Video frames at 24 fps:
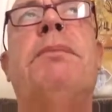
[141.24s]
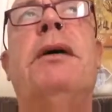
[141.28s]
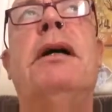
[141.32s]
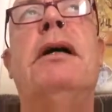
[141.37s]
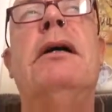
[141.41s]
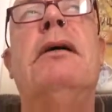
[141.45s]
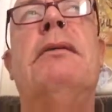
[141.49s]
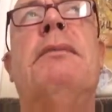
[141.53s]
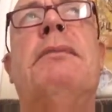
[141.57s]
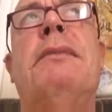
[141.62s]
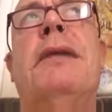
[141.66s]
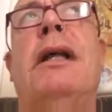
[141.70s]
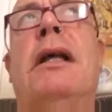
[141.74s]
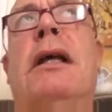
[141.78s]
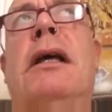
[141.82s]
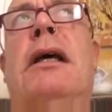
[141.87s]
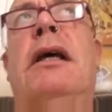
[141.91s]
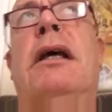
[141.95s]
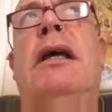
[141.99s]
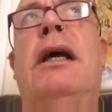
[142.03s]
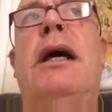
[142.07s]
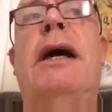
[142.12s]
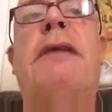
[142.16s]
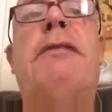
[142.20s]
But
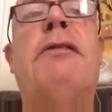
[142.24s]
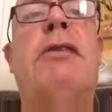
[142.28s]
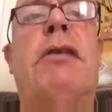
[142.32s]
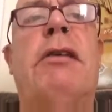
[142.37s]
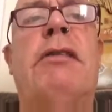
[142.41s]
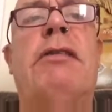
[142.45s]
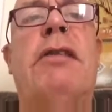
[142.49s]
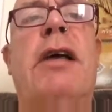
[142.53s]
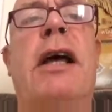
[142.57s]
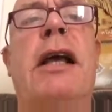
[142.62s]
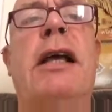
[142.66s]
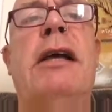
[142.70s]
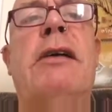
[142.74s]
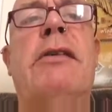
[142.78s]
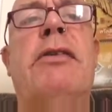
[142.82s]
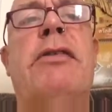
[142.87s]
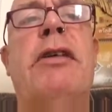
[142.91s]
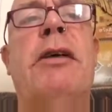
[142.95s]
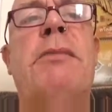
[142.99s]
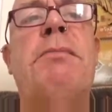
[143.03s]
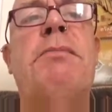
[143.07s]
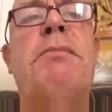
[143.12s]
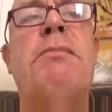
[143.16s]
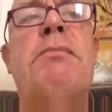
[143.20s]
you have got to take
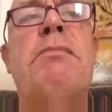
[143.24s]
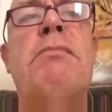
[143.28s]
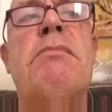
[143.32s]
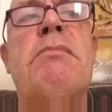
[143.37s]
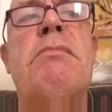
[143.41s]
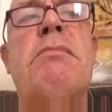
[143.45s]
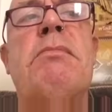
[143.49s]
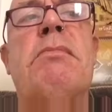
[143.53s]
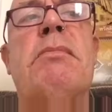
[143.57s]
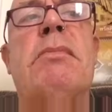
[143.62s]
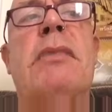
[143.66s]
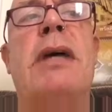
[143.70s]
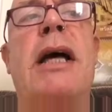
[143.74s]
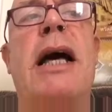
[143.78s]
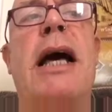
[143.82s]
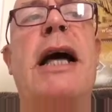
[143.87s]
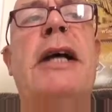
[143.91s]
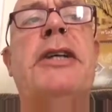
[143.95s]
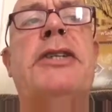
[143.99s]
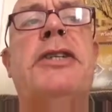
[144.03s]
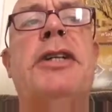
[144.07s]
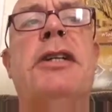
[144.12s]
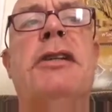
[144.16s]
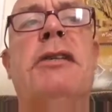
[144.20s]
some
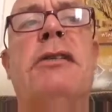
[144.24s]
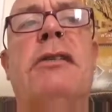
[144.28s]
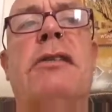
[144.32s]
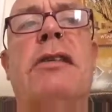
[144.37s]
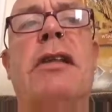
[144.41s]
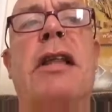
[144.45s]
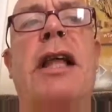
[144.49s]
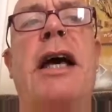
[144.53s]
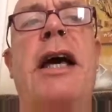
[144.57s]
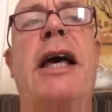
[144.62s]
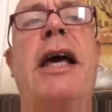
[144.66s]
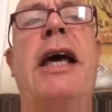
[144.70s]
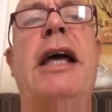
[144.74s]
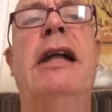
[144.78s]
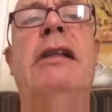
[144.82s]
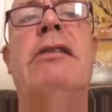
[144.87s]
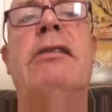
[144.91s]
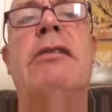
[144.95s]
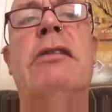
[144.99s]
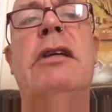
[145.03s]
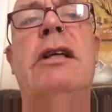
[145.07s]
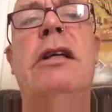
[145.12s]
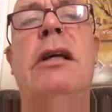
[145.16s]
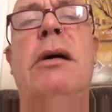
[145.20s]
action to that
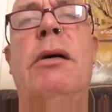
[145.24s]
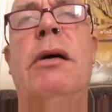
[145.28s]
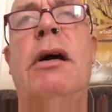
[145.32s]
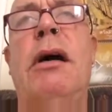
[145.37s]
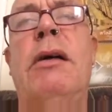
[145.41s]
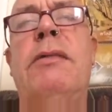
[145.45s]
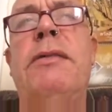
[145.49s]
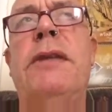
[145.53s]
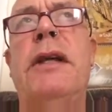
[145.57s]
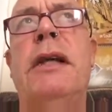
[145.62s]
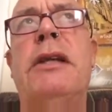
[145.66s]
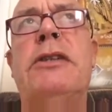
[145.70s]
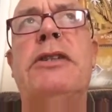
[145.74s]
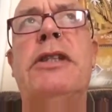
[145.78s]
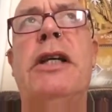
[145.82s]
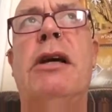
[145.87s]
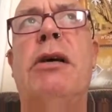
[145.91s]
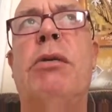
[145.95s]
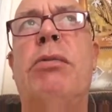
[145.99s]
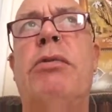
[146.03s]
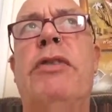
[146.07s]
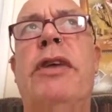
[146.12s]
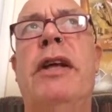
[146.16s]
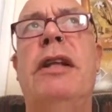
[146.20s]
end. I think she
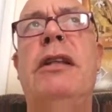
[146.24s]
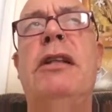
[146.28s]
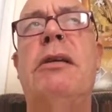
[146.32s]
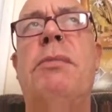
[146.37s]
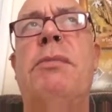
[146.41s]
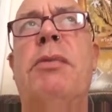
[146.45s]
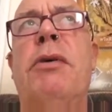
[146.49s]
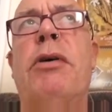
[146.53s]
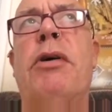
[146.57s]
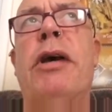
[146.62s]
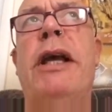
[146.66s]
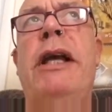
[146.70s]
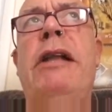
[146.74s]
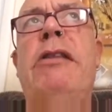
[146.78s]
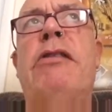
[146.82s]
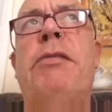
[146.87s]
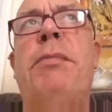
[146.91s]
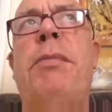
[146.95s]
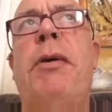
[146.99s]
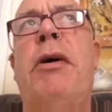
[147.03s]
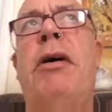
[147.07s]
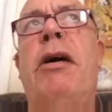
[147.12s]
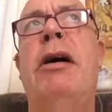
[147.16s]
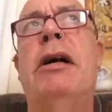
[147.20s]
calls it in the book
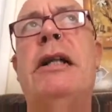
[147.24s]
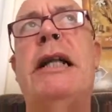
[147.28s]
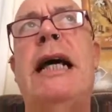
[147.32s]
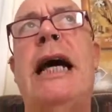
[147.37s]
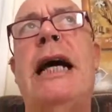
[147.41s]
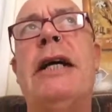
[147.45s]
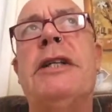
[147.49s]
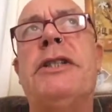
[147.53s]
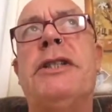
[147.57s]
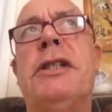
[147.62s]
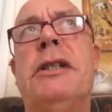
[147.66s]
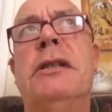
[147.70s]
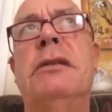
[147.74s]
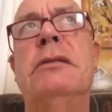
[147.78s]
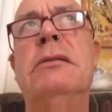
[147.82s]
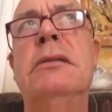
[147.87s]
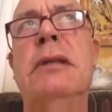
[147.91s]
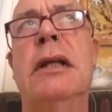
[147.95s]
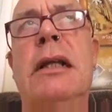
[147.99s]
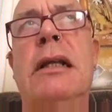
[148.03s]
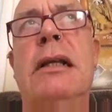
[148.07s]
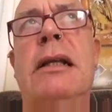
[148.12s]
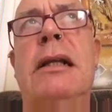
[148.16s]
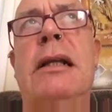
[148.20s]
inspired action.
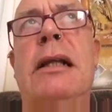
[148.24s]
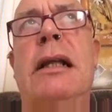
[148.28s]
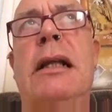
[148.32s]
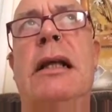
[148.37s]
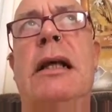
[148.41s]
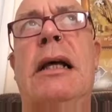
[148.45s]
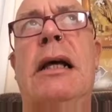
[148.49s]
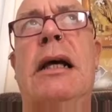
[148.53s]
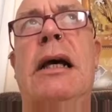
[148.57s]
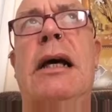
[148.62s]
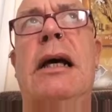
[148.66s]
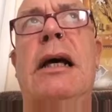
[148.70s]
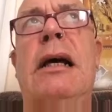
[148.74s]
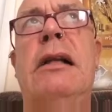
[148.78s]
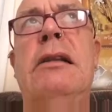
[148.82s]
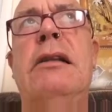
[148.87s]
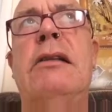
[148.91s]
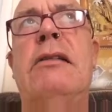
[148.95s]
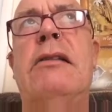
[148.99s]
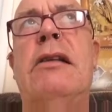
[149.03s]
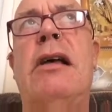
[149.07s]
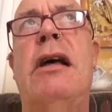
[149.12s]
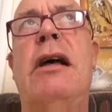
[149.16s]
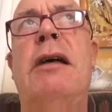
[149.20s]

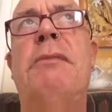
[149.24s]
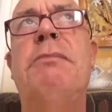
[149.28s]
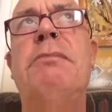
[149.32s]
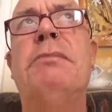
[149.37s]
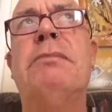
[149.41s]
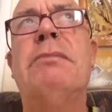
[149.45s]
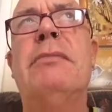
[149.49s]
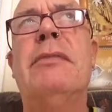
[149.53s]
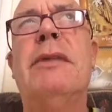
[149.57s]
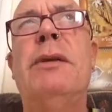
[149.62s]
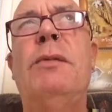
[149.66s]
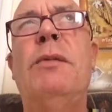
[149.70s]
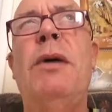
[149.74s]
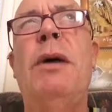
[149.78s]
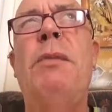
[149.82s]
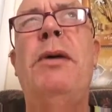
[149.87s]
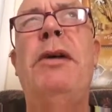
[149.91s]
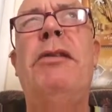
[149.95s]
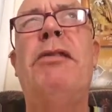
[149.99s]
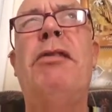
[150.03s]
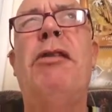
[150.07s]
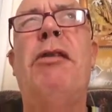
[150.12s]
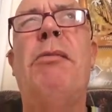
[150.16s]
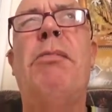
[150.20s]
And when
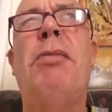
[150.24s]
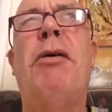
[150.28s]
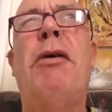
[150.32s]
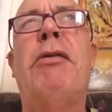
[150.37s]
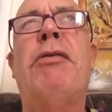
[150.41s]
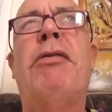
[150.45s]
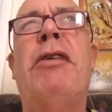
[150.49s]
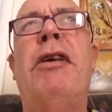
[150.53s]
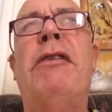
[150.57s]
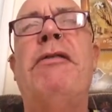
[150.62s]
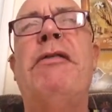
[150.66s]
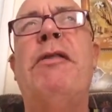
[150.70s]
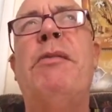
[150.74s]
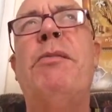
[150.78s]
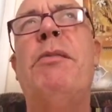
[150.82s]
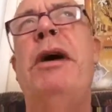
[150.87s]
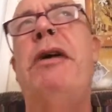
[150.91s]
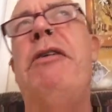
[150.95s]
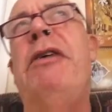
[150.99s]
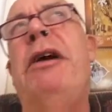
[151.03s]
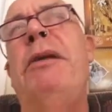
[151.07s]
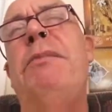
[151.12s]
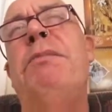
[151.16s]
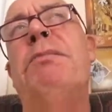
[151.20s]
we're sort of positive and
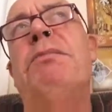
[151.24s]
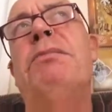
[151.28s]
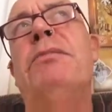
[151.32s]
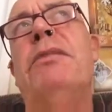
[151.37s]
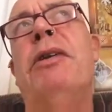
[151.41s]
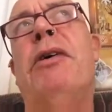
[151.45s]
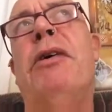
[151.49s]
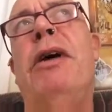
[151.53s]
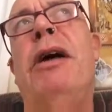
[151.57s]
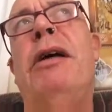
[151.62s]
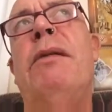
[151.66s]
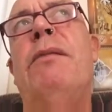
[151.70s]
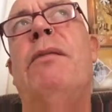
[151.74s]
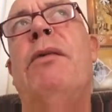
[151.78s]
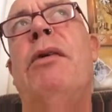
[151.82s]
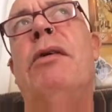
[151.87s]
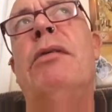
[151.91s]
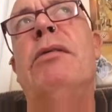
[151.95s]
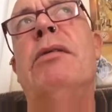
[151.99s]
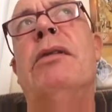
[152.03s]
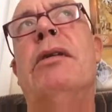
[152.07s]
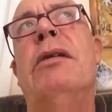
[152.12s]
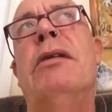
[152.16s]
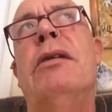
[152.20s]
we're in like
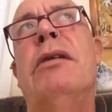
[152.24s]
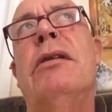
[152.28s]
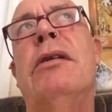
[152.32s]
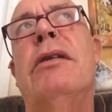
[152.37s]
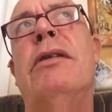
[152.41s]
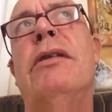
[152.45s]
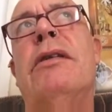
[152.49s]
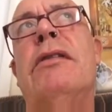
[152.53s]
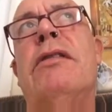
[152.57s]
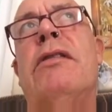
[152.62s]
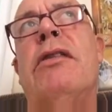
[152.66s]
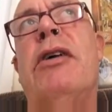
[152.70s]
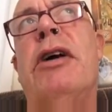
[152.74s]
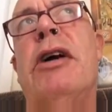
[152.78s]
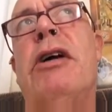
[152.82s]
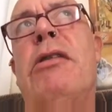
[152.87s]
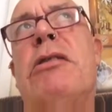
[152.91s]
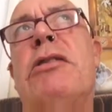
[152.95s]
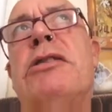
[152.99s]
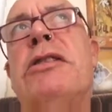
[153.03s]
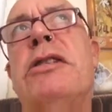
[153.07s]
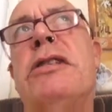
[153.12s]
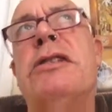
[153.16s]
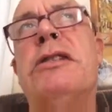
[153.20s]
what
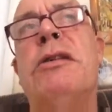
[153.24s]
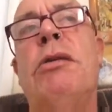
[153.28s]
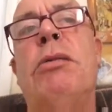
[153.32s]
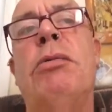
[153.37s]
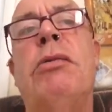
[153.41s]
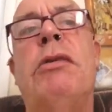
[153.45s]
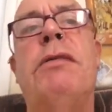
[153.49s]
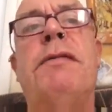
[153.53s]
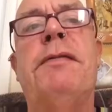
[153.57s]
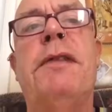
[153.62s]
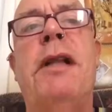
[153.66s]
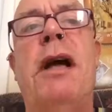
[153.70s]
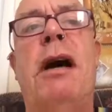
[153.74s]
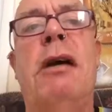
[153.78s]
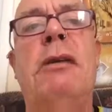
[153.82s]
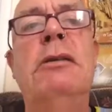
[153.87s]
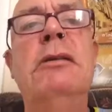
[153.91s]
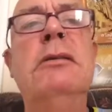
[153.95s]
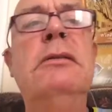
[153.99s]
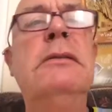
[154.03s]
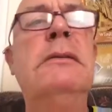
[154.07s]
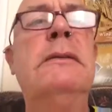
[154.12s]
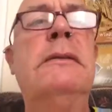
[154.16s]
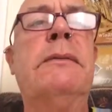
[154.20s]
psychologists call the
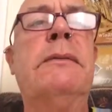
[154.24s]
flow,